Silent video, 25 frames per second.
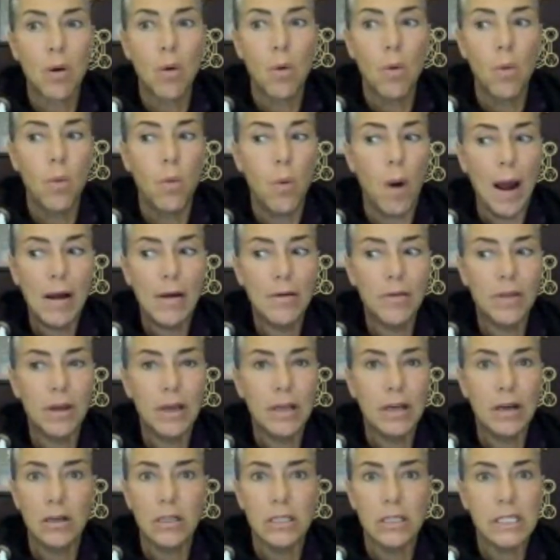Why are they
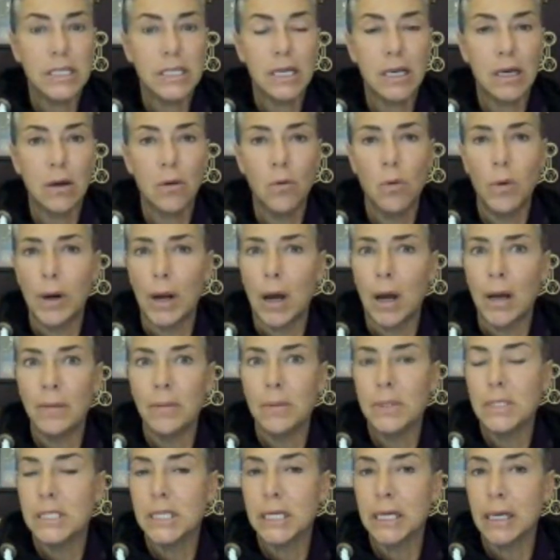not seeing what
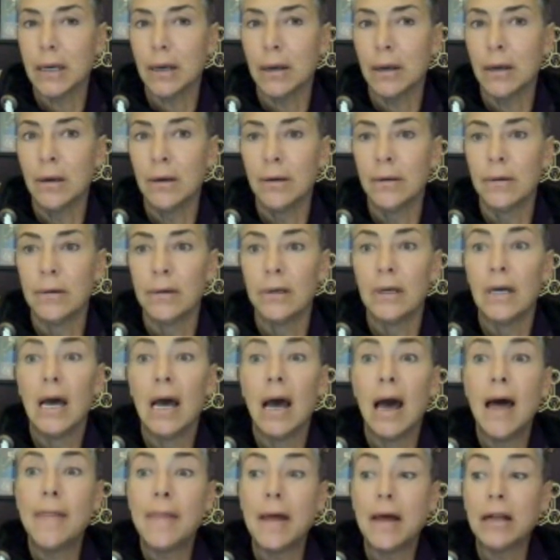I'm seeing?
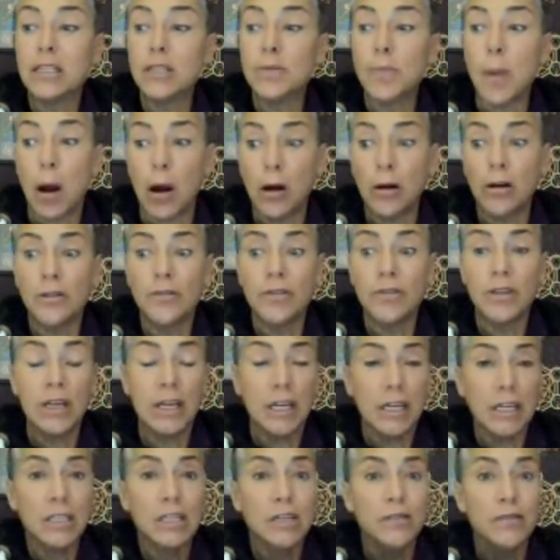And that's part of the
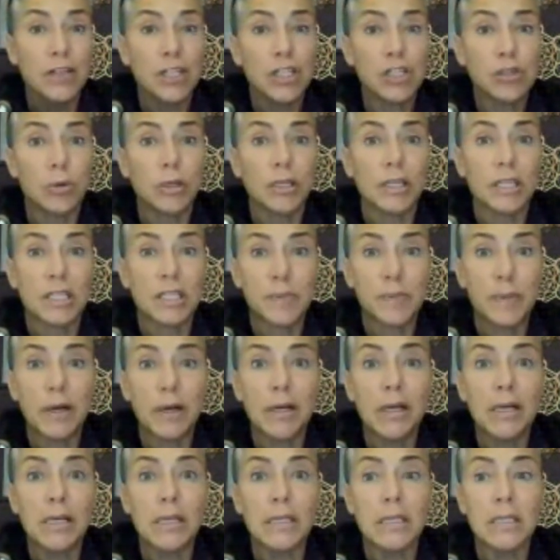individual
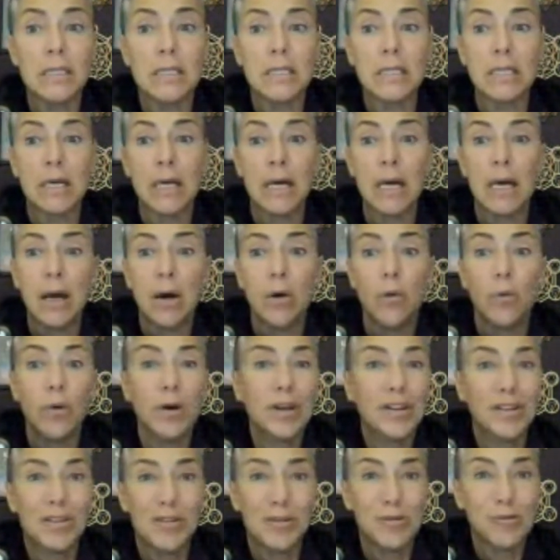experience
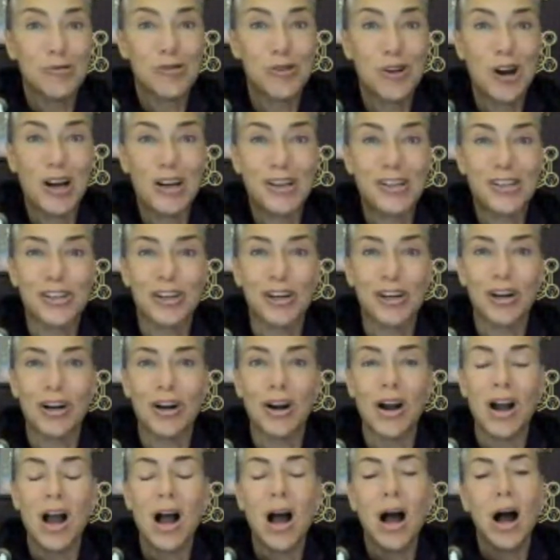with no
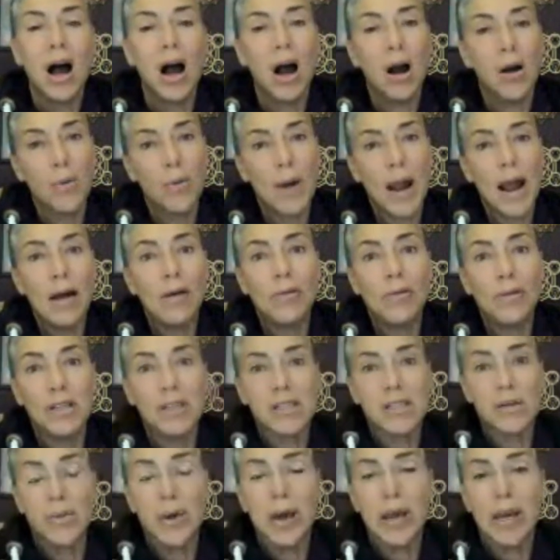structure around
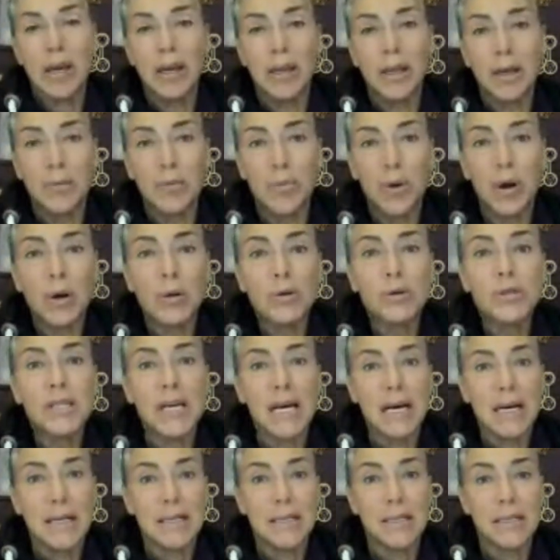this awakening
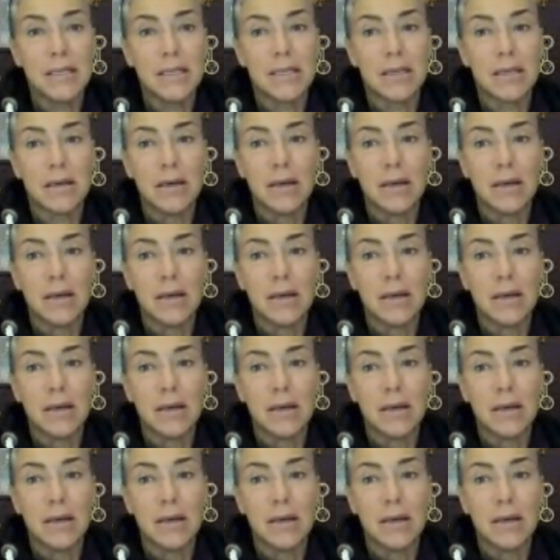process,